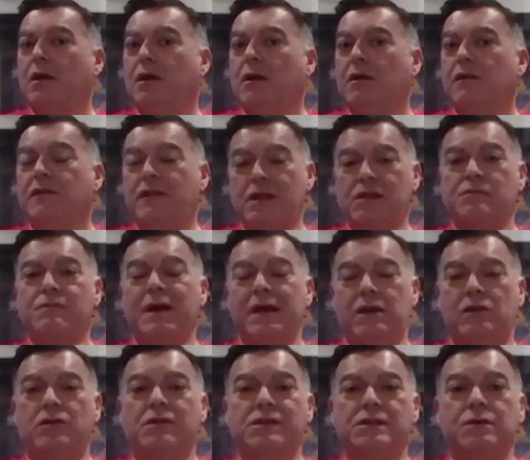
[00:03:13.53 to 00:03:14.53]
This may
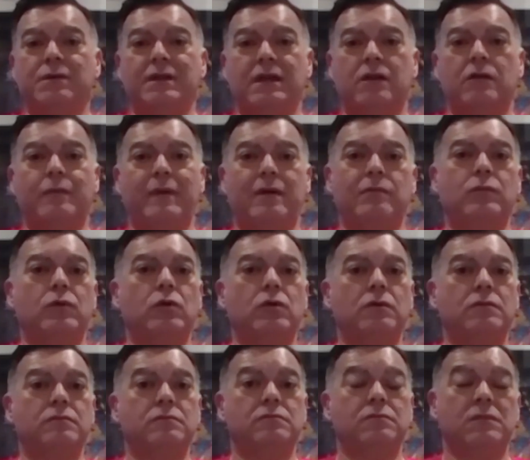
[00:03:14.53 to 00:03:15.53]
cost you a little bit
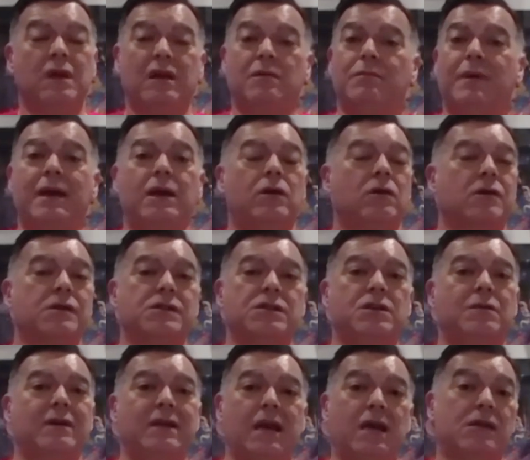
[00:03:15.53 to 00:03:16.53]
more. It may cost
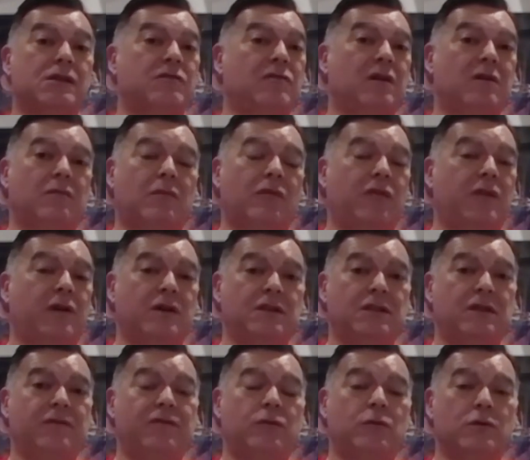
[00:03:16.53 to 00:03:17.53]
you an extra
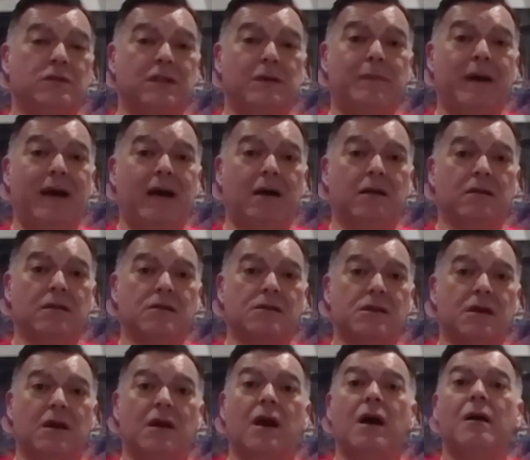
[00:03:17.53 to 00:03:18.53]
£30–40.
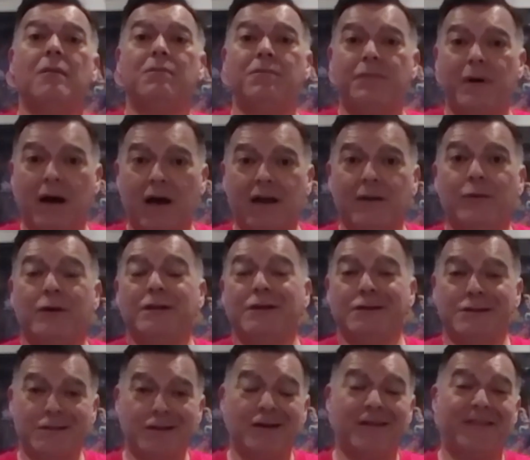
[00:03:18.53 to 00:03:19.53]
But when
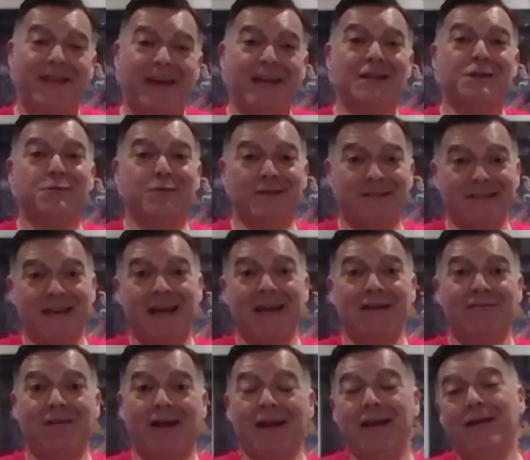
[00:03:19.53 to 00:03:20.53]
you turn that into a
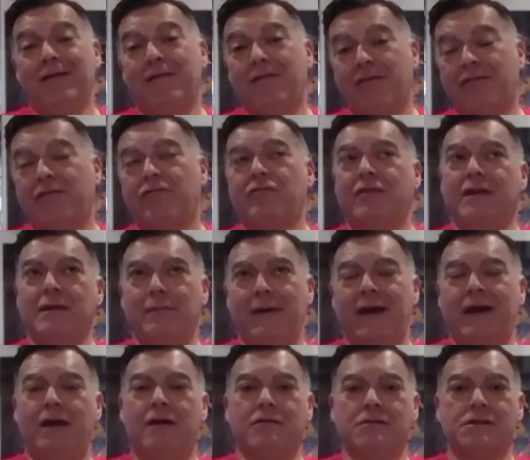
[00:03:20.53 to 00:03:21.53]
day rate of
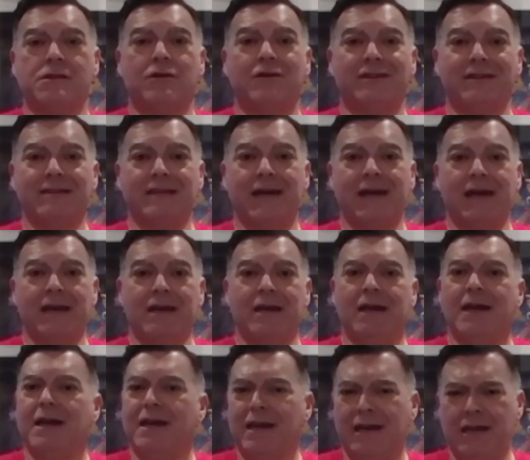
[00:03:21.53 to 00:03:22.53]
£3 odd a day,
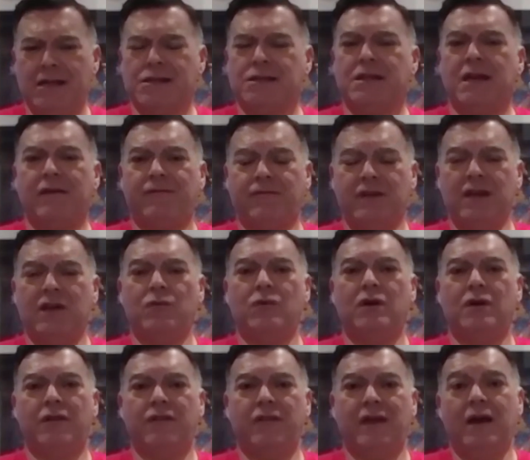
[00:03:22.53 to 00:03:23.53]
it's definitely
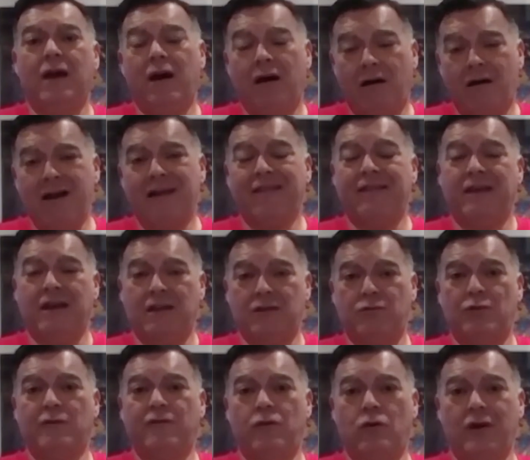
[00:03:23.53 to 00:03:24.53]
worth it, I think,
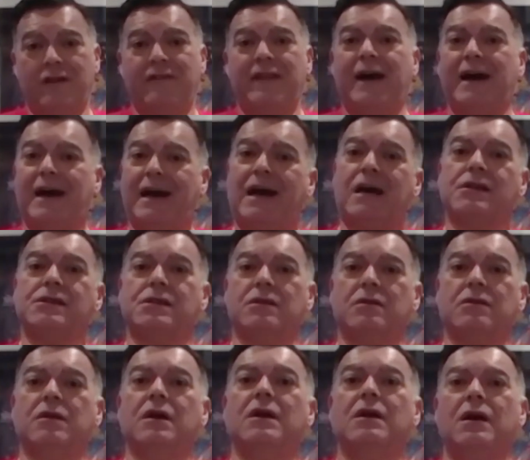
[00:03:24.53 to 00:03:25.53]
to avoid that
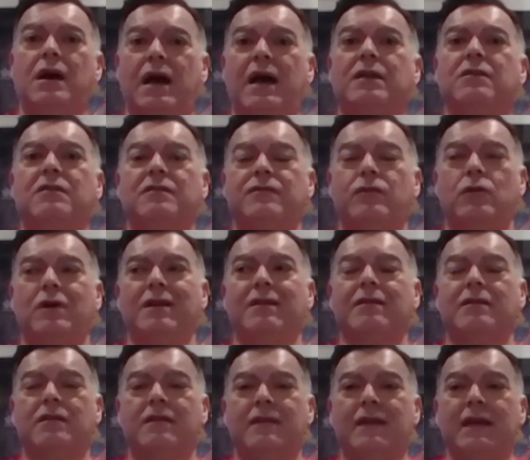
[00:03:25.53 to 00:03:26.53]
hassle and to
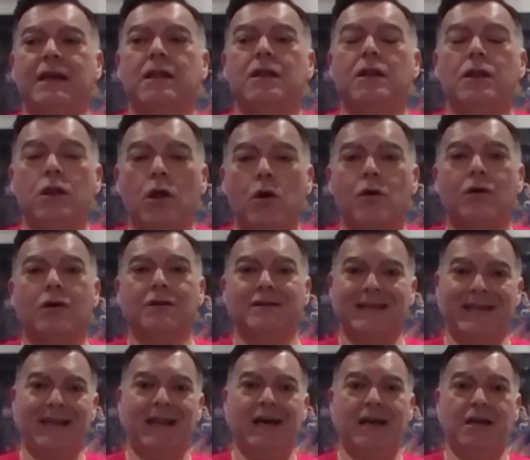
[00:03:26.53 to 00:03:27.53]
avoid the long
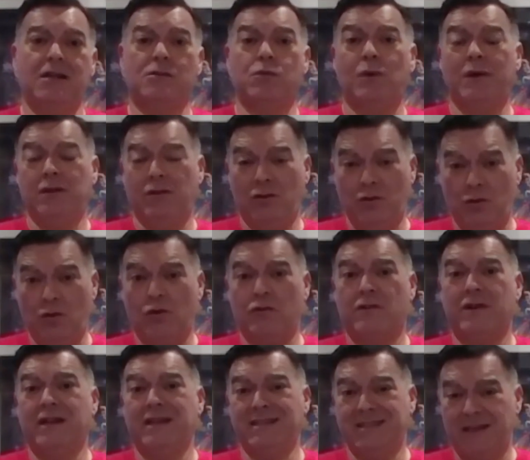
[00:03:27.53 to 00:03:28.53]
delays when you're
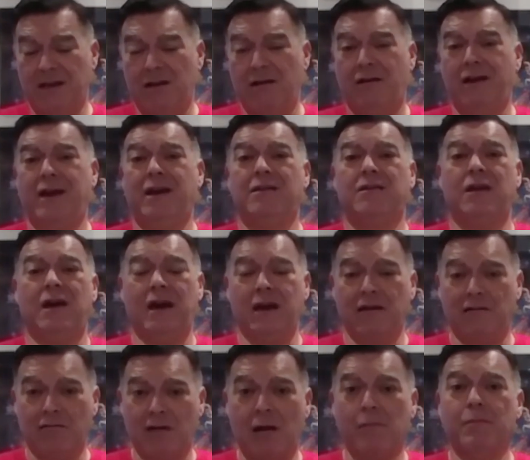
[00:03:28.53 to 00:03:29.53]
already tired
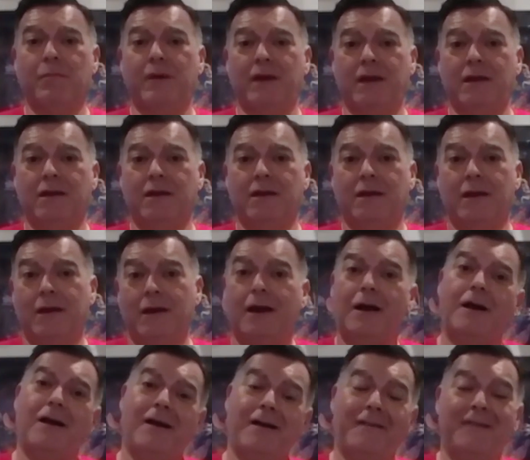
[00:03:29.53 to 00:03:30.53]
and grumpy,
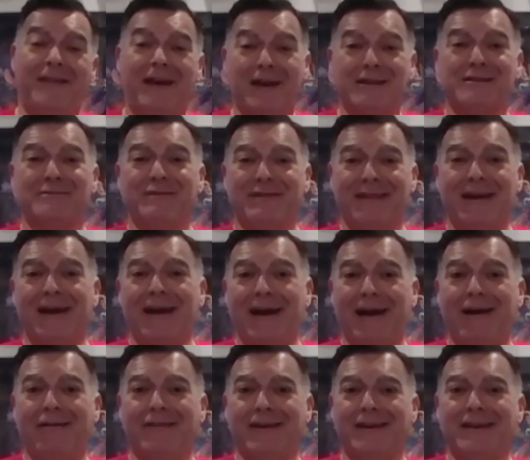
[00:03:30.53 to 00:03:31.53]
and that's without
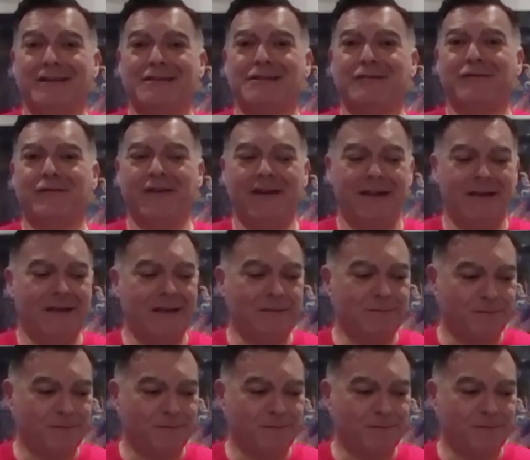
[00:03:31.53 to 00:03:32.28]
how the kids are feeling.